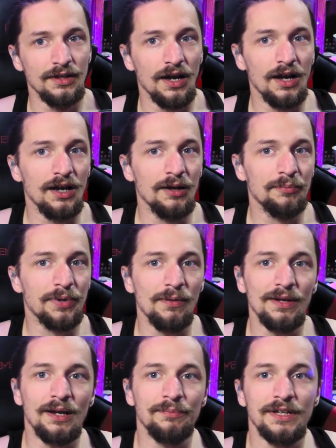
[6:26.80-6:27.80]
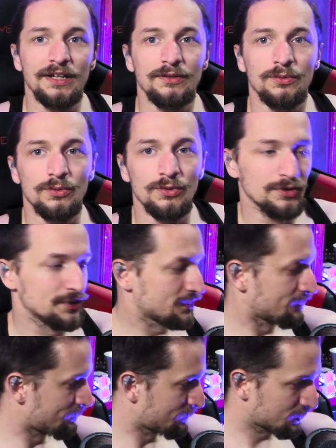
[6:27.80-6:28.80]
probably updating the
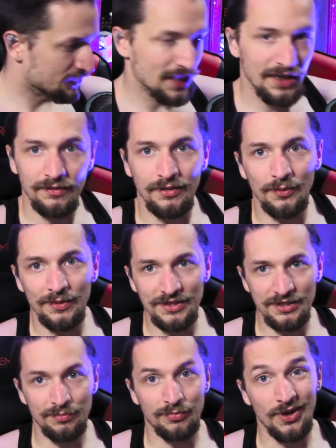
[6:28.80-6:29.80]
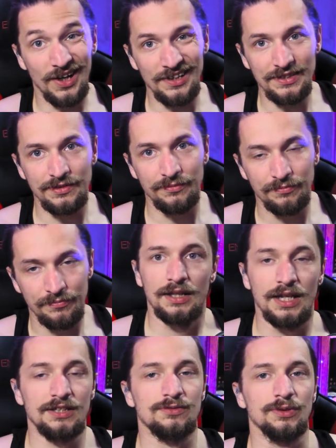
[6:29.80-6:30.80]
rules so that no one's surprised.
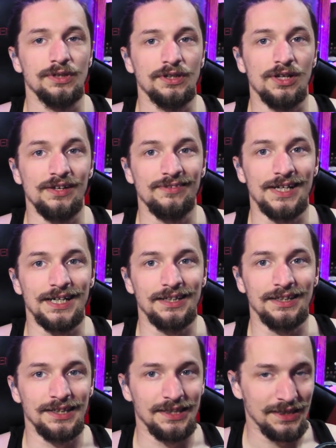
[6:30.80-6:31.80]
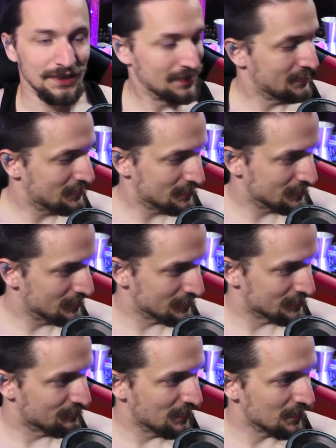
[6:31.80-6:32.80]
That's really all I've got.
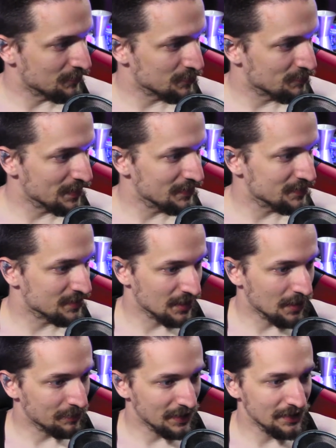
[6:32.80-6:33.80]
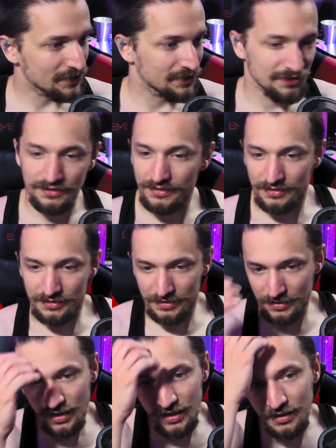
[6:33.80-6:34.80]
This video was mainly just an update,
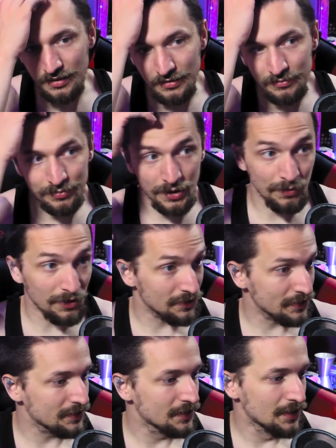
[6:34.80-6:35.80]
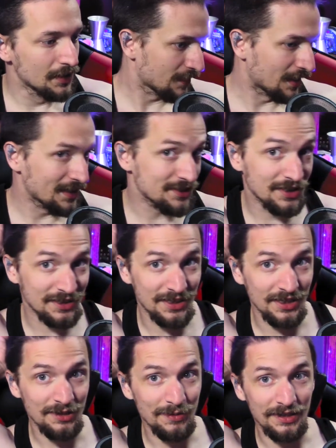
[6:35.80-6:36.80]
primarily. I guess I could
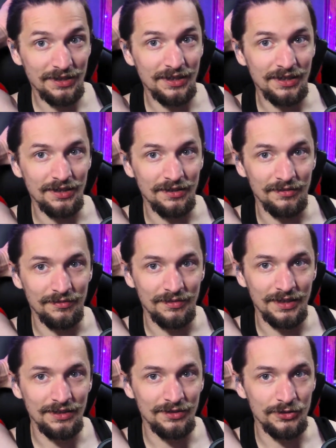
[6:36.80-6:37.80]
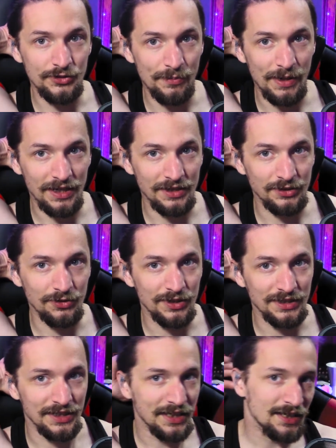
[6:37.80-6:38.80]
tell you about the neat little trip I got to go
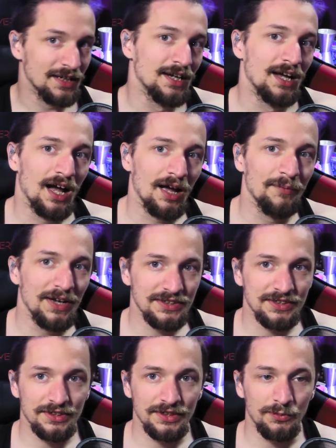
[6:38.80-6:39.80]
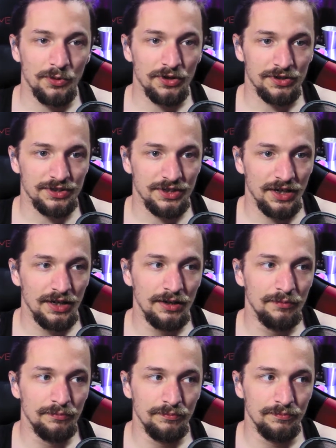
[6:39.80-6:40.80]
on today. I basically
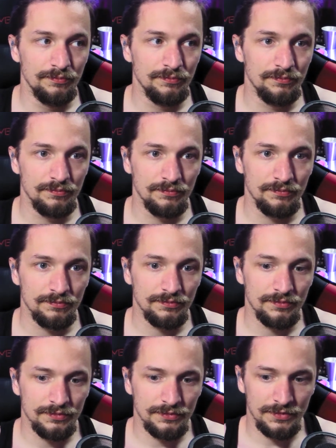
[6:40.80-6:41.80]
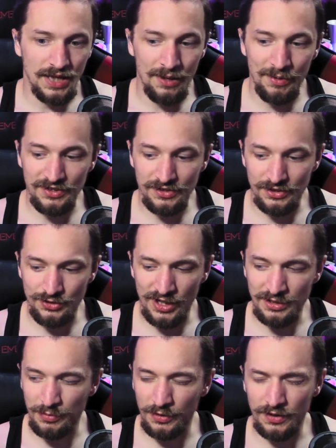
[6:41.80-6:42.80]

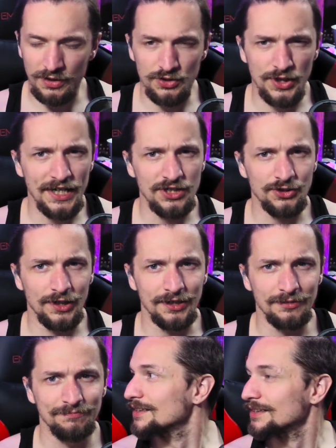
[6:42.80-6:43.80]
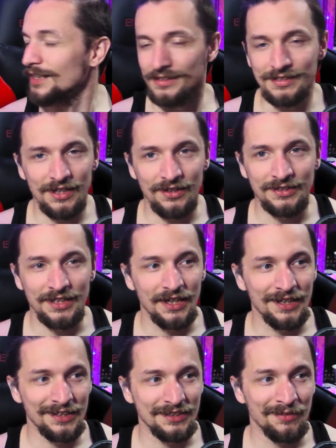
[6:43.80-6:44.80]
transported a trash truck. Doesn't sound
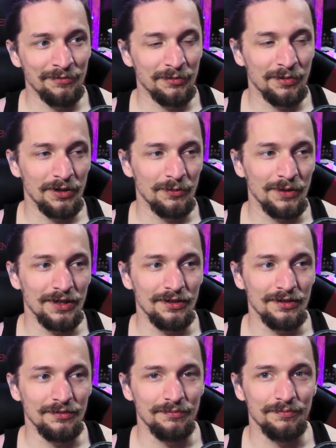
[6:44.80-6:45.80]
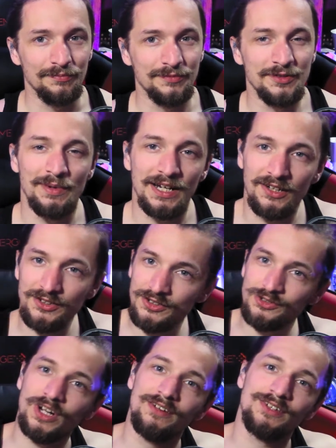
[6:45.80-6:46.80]
exciting except for the part where somebody else
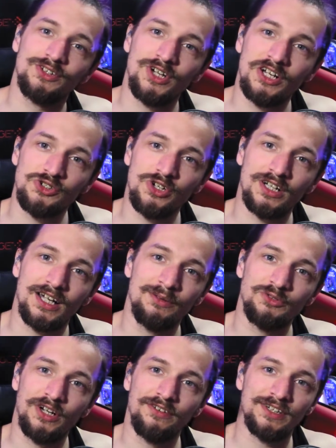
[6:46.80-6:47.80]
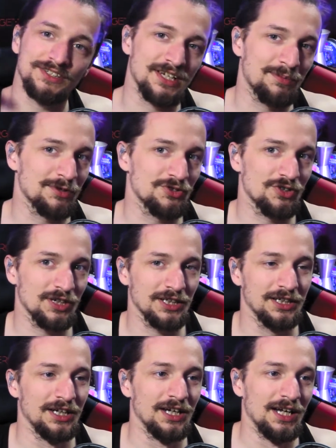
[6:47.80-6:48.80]
is driving the trash truck. I'm driving a separate
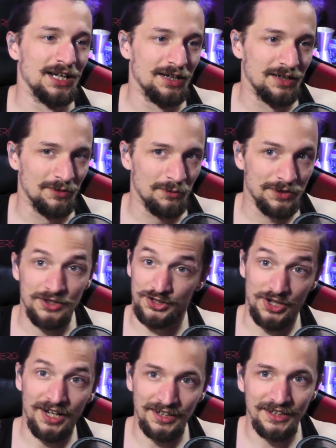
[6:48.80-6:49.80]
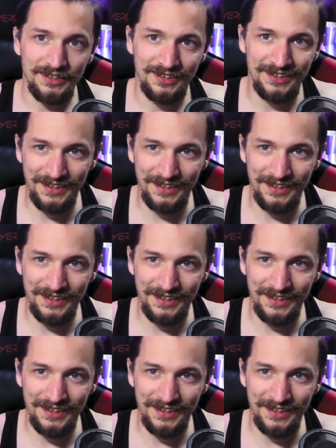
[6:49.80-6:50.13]
truck with a shotgun.